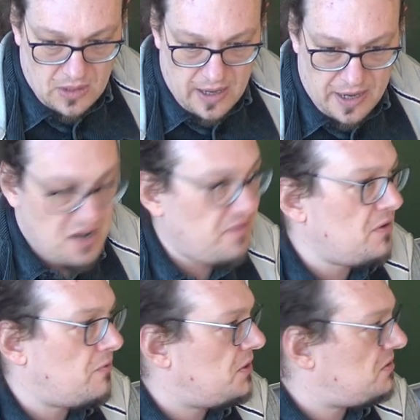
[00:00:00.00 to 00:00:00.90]
and if
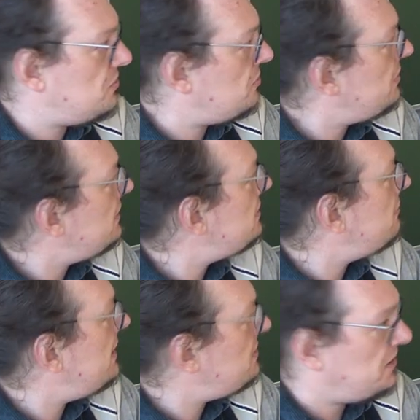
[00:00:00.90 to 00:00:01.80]
you want to
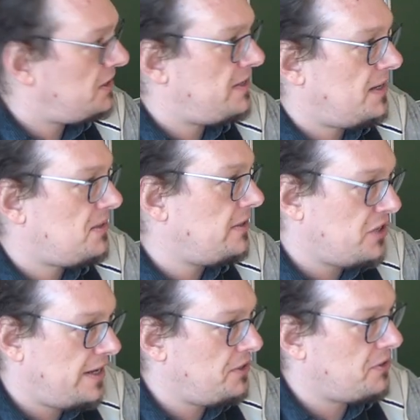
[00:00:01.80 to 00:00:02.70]
integrate it in a testing
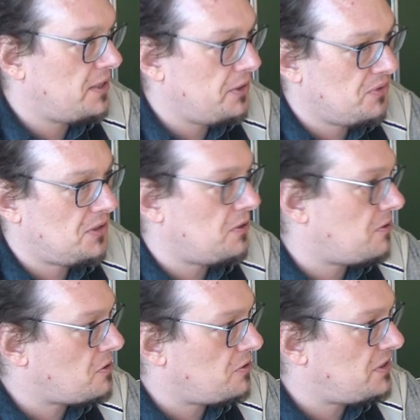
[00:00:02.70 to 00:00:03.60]
chain, you can use the
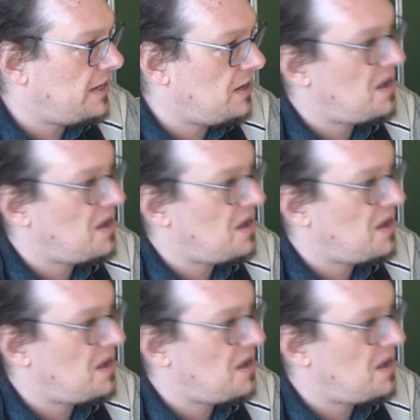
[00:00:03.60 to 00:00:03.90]
Docker container.